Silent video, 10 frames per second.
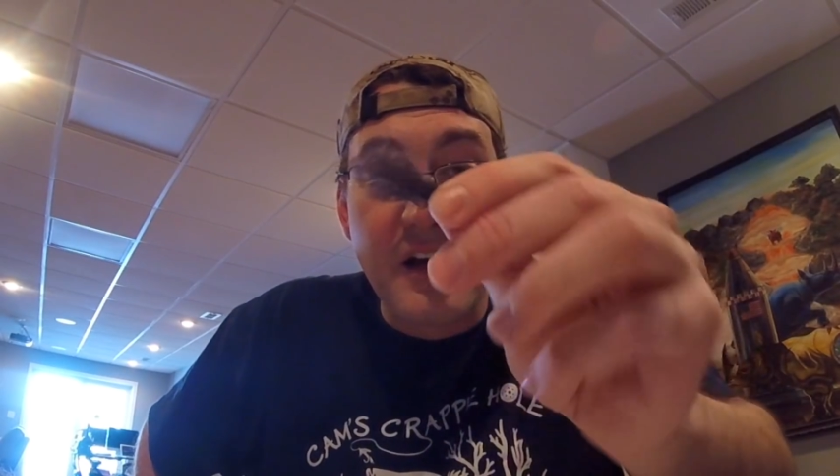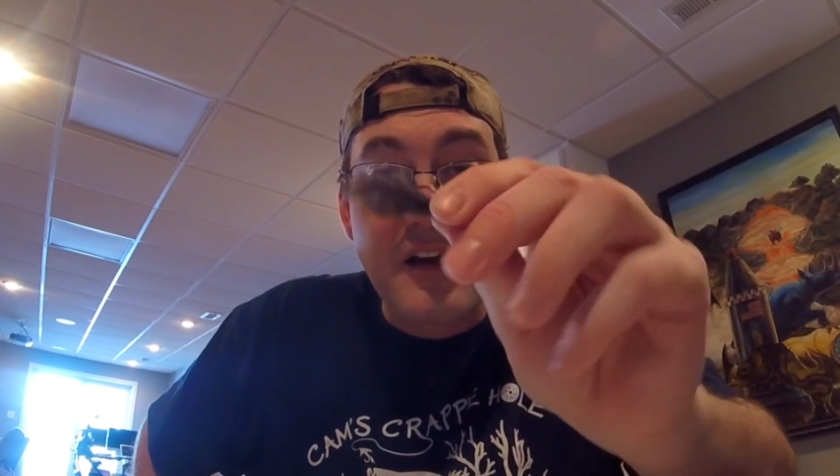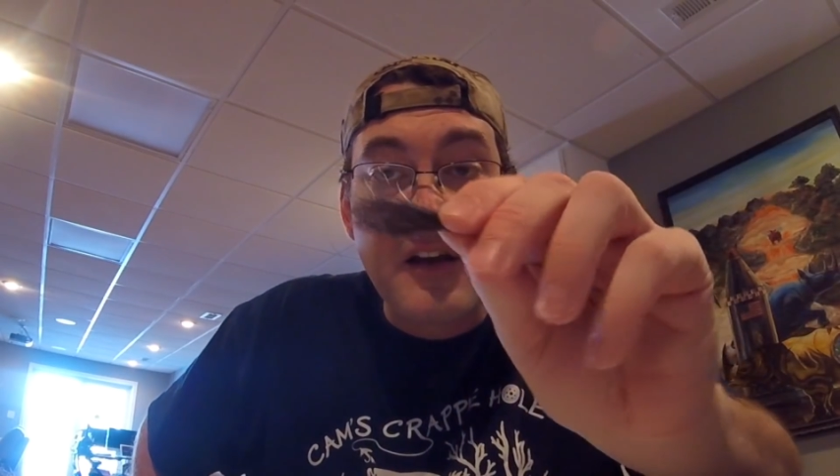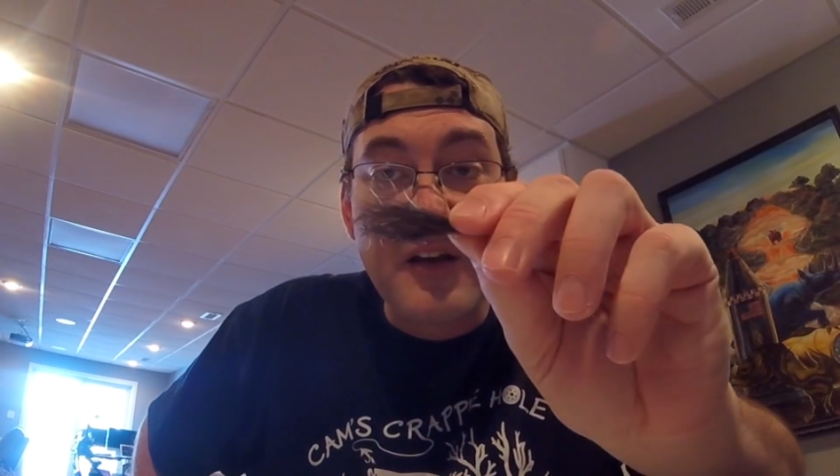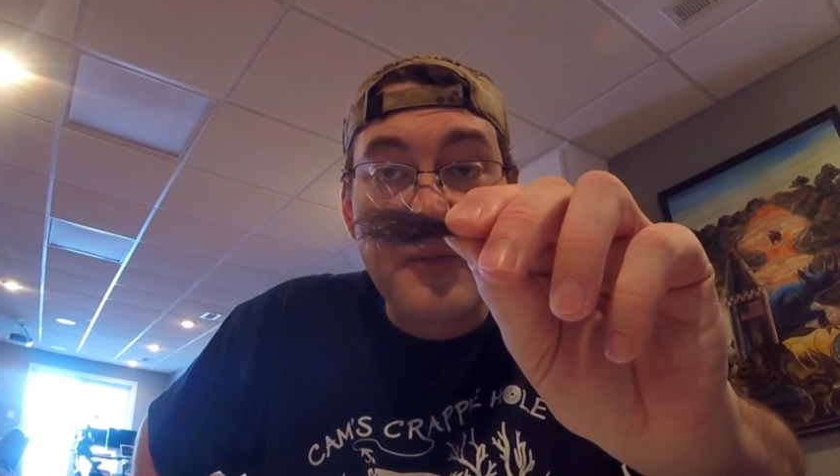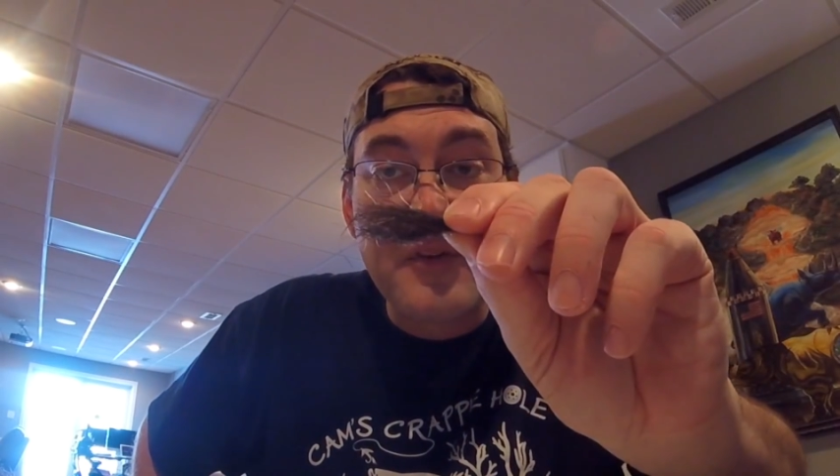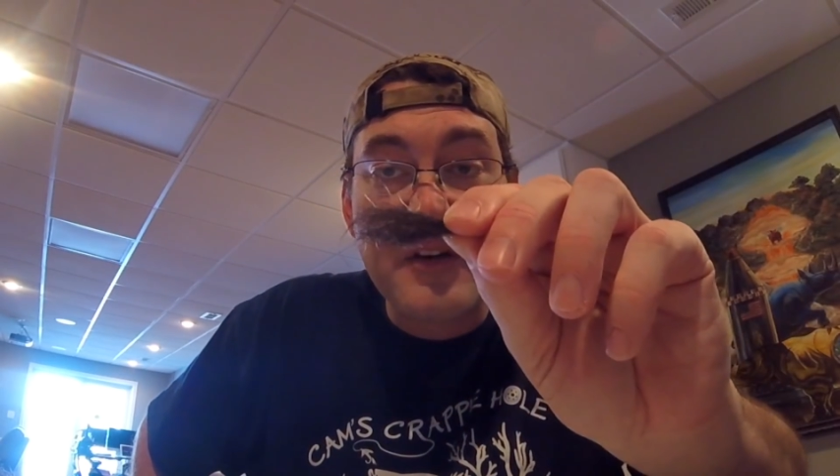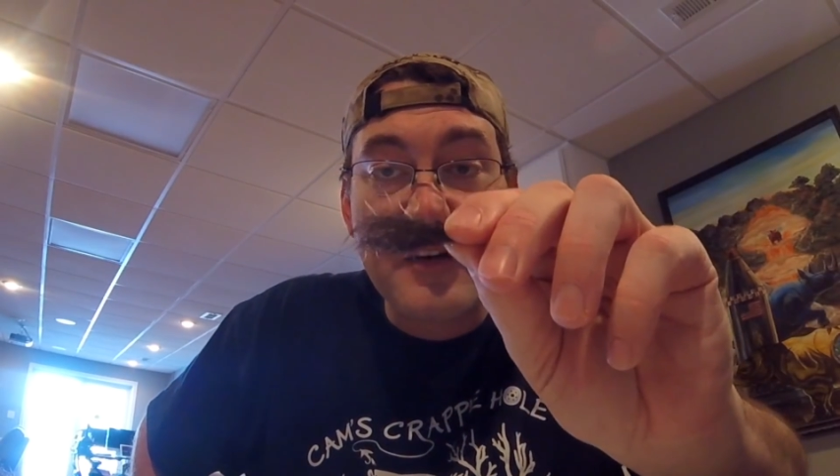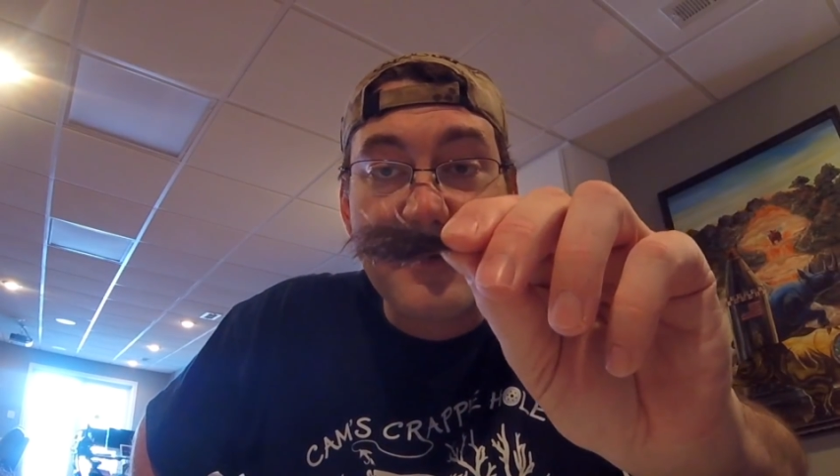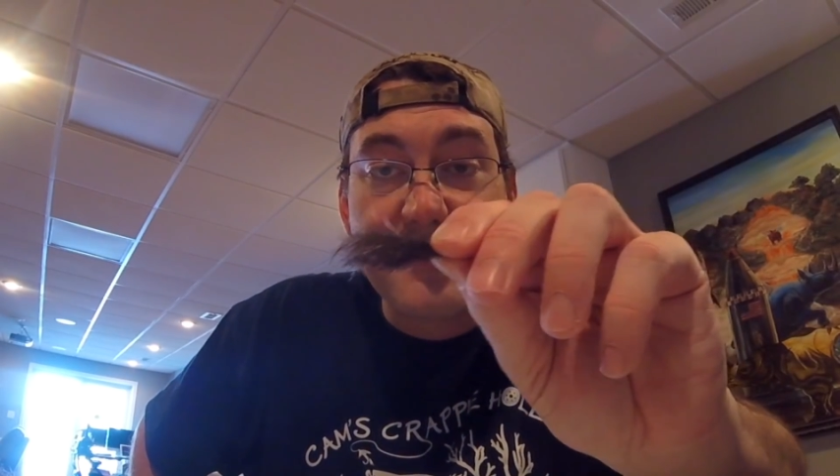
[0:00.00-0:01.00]
clump
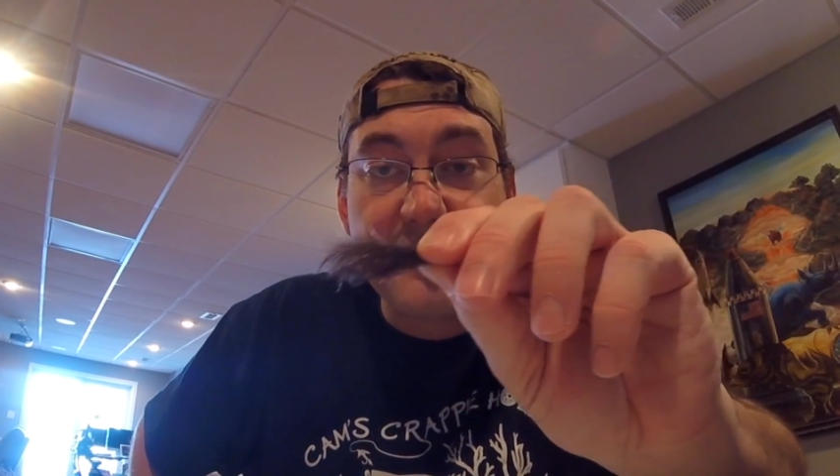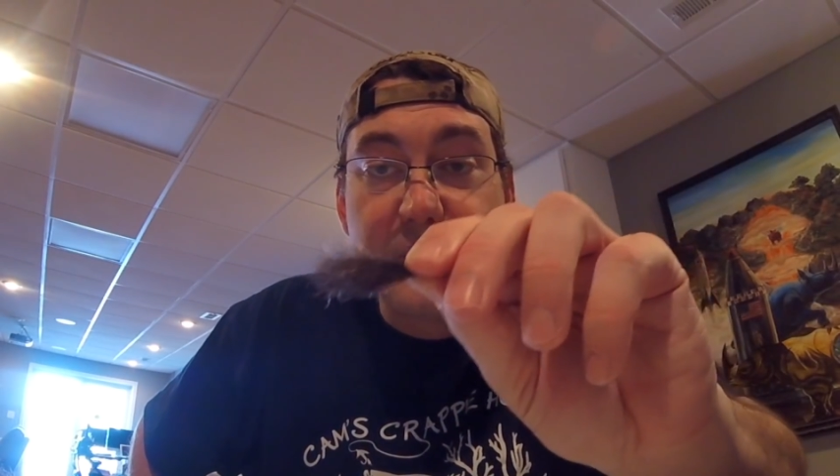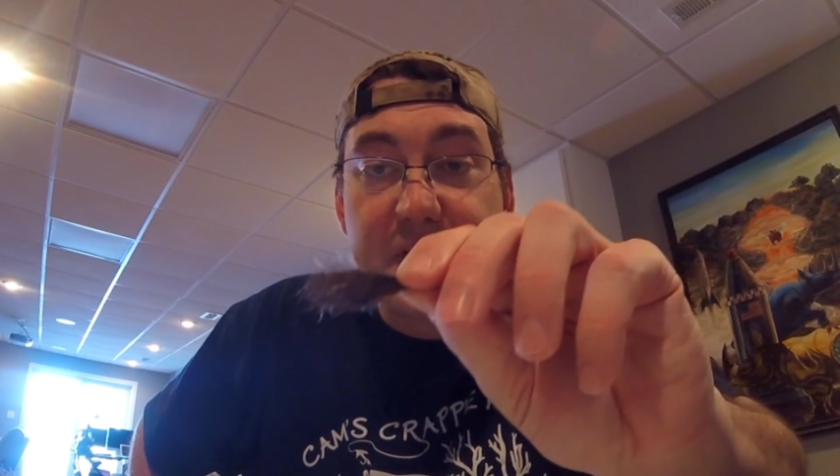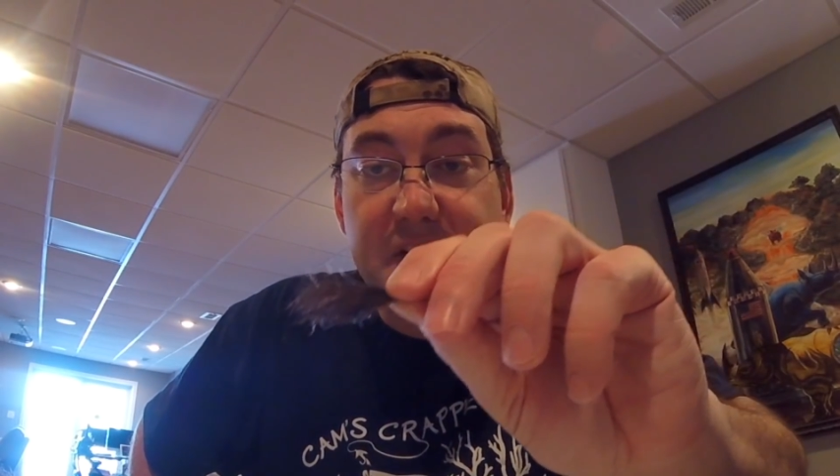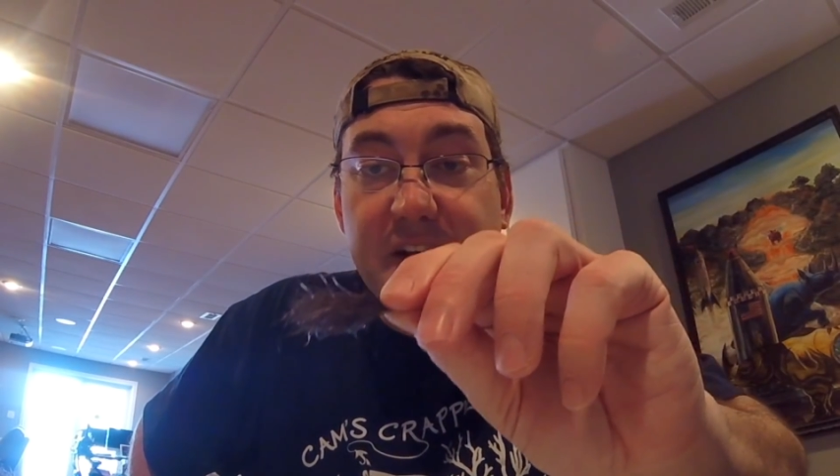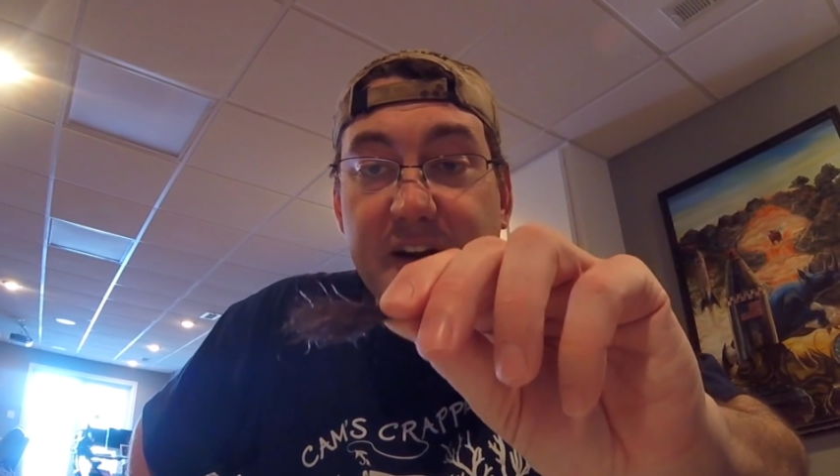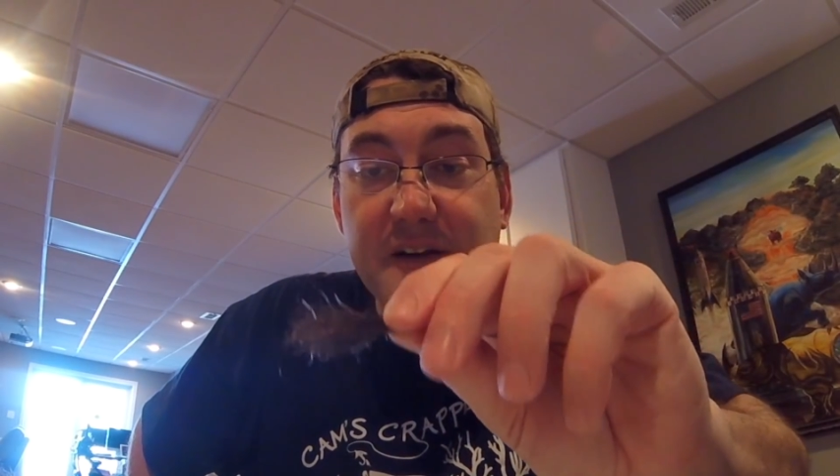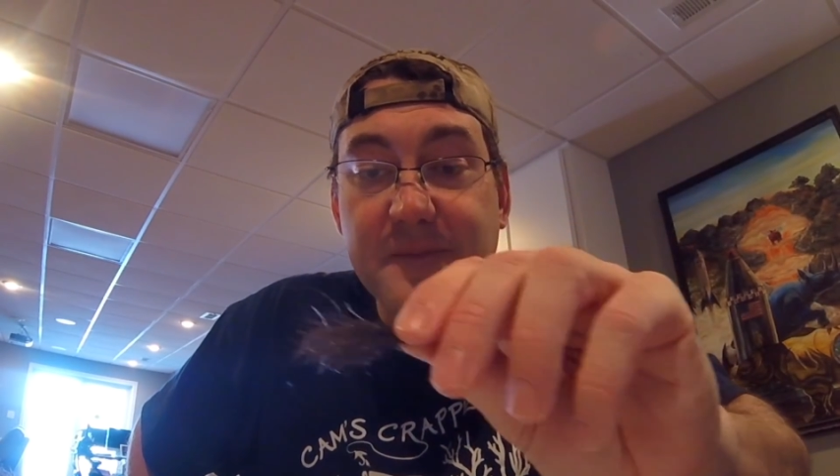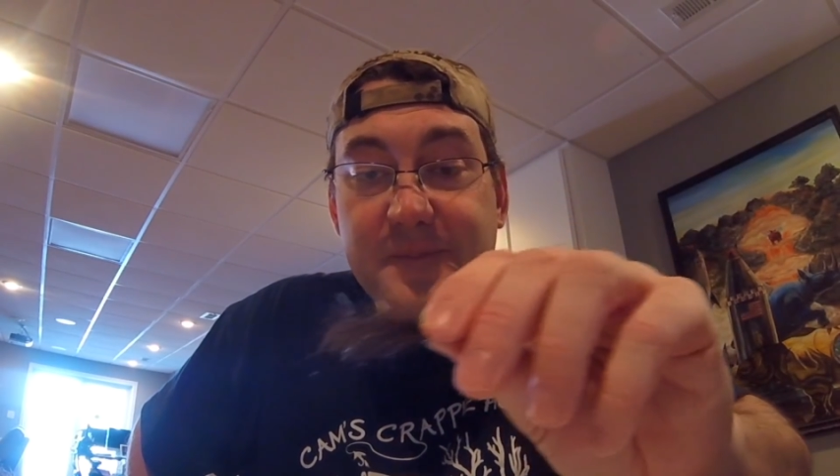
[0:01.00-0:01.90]
of beard hair.